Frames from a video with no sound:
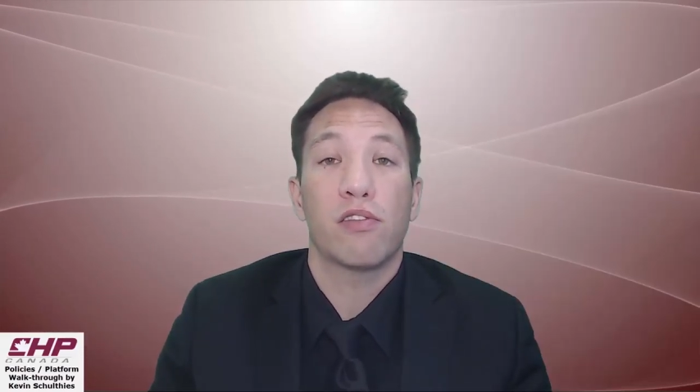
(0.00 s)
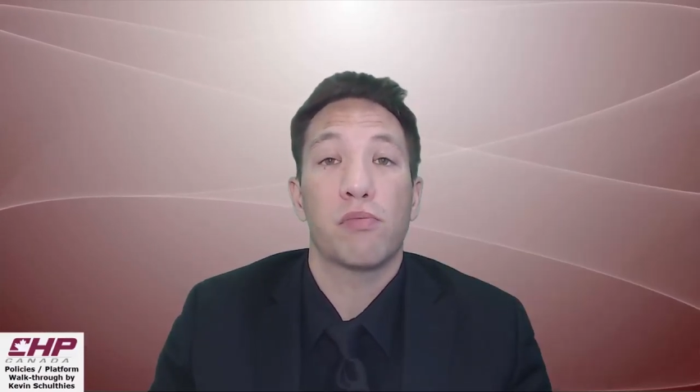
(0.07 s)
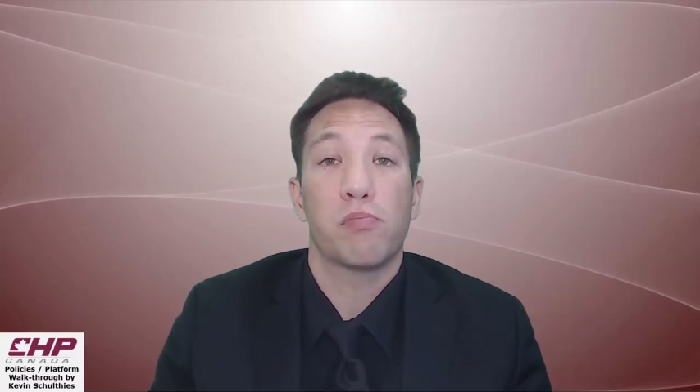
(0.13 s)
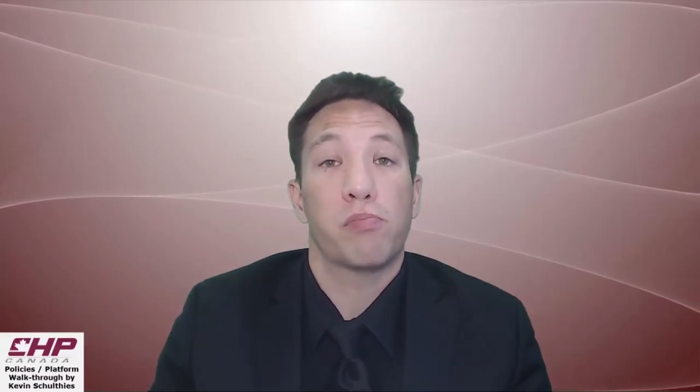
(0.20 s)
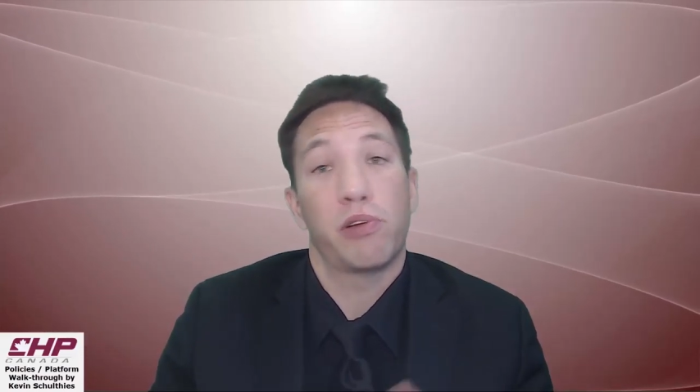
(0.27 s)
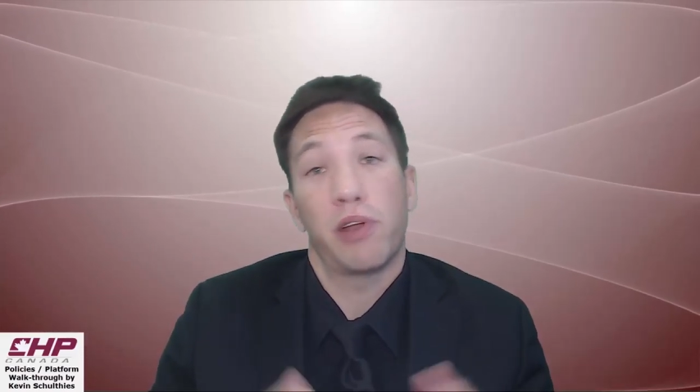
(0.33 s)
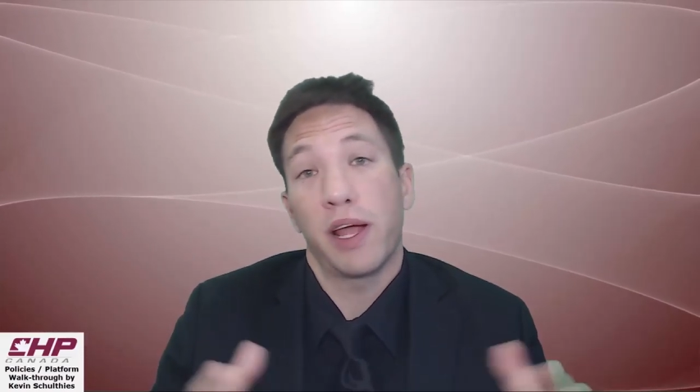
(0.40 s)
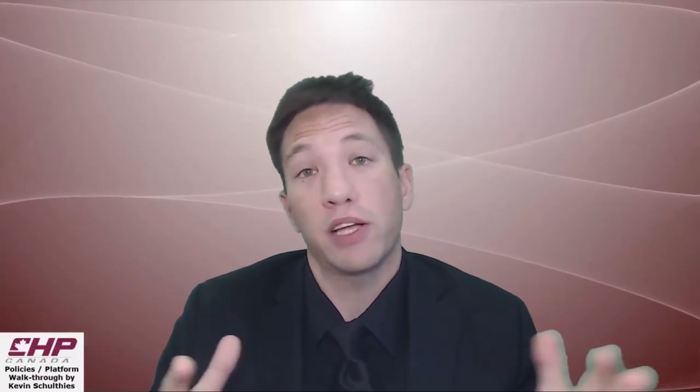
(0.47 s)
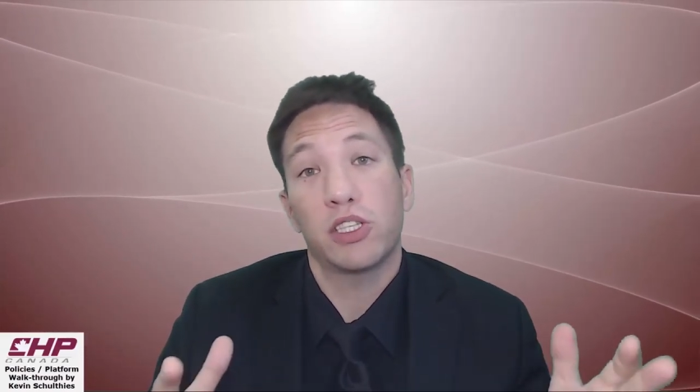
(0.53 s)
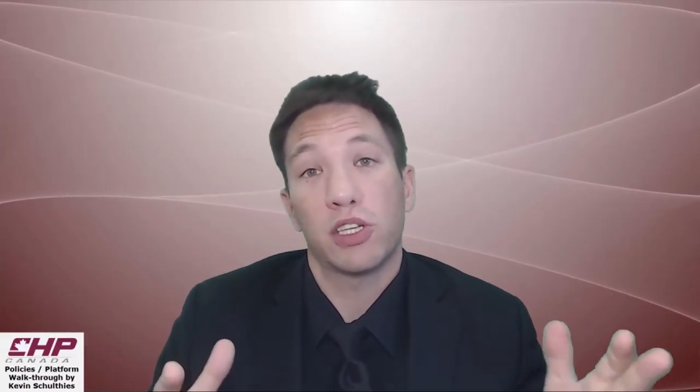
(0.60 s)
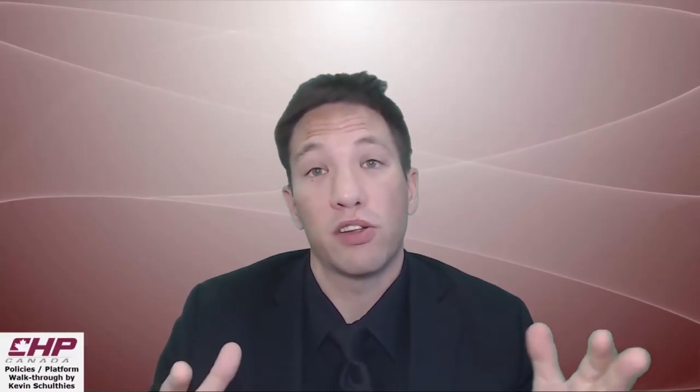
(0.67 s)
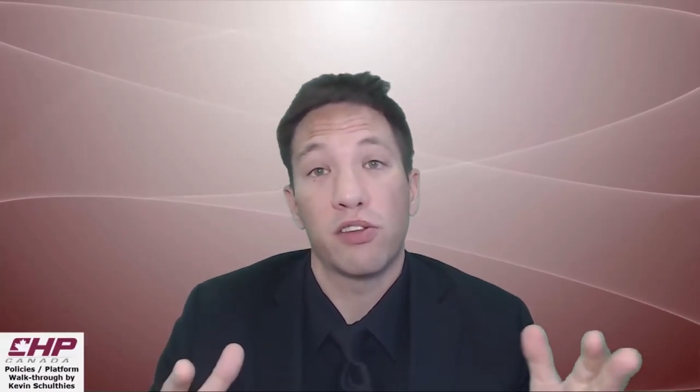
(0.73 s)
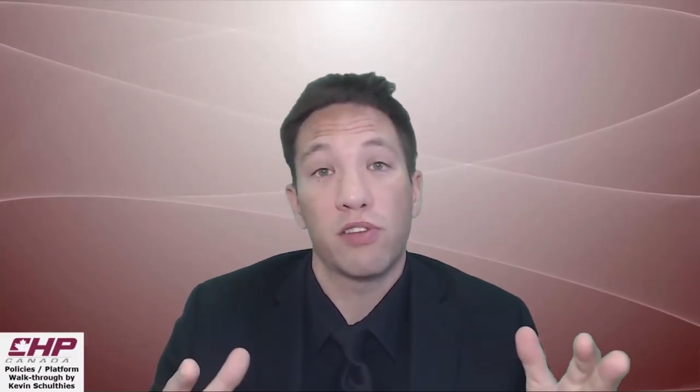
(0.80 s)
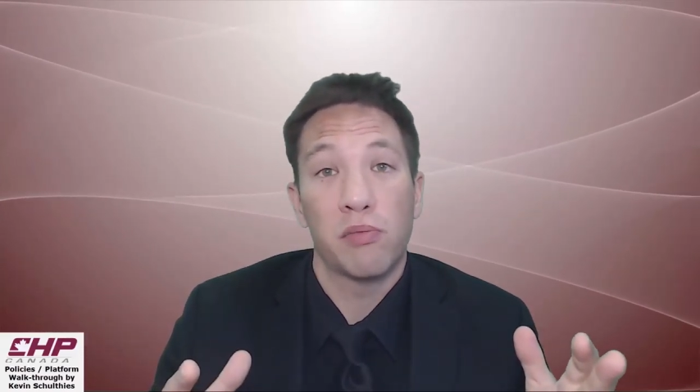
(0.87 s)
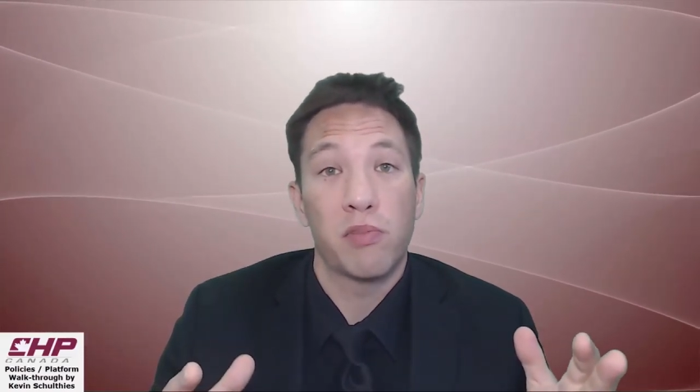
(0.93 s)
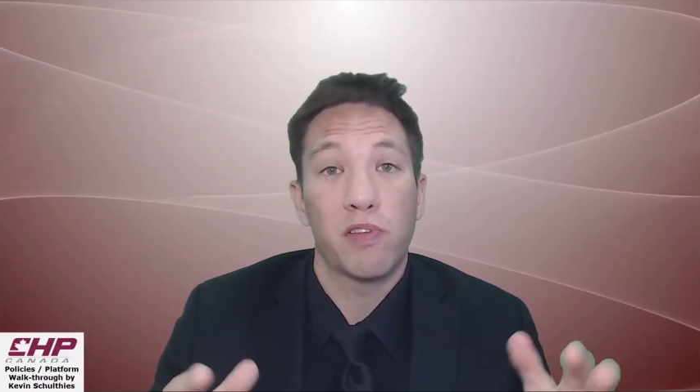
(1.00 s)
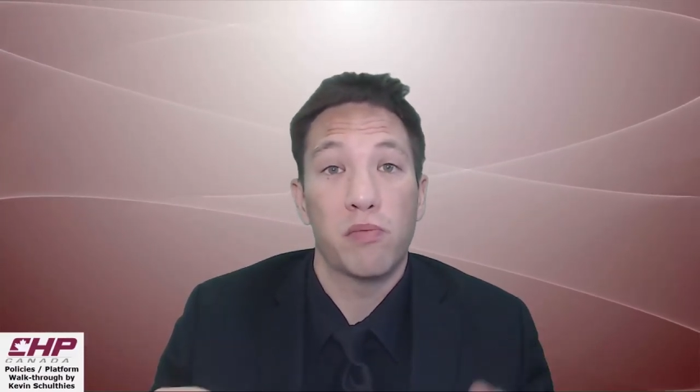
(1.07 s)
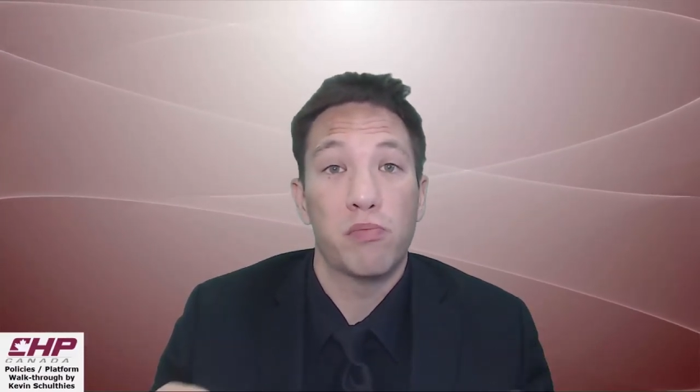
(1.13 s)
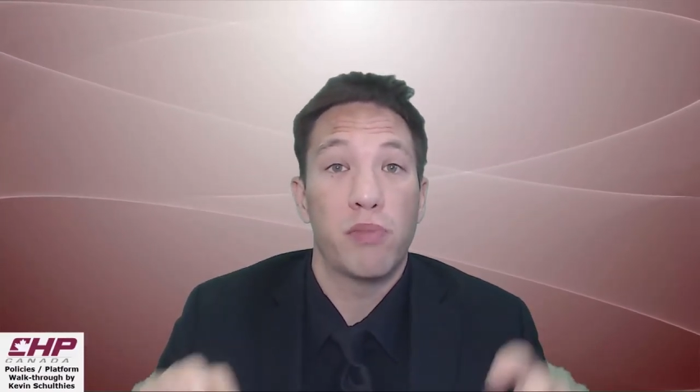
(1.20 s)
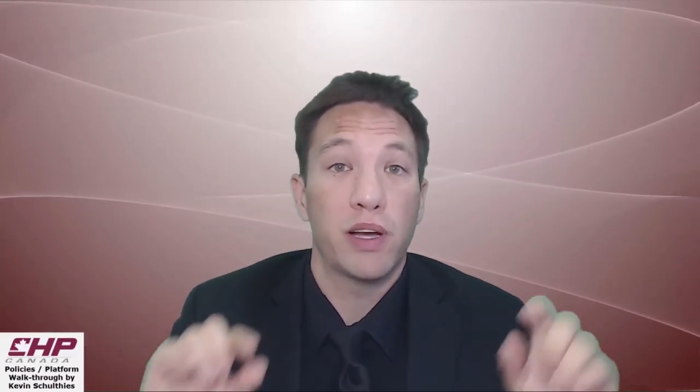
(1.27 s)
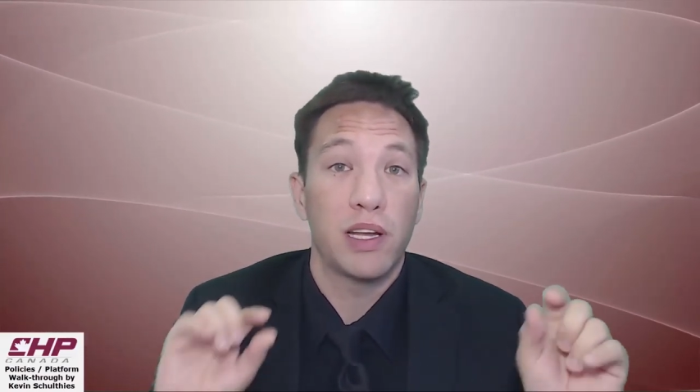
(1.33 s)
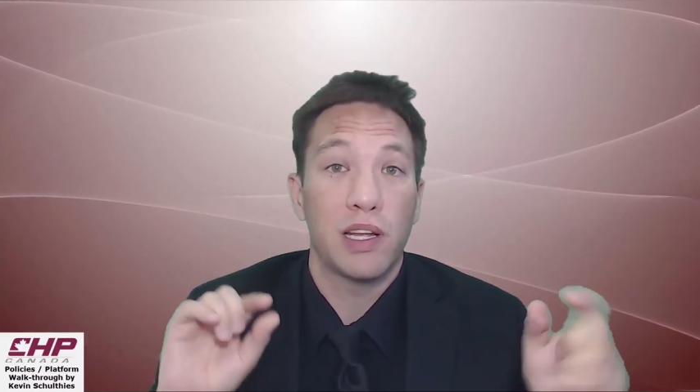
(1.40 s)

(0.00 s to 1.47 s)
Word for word: potentially some of them might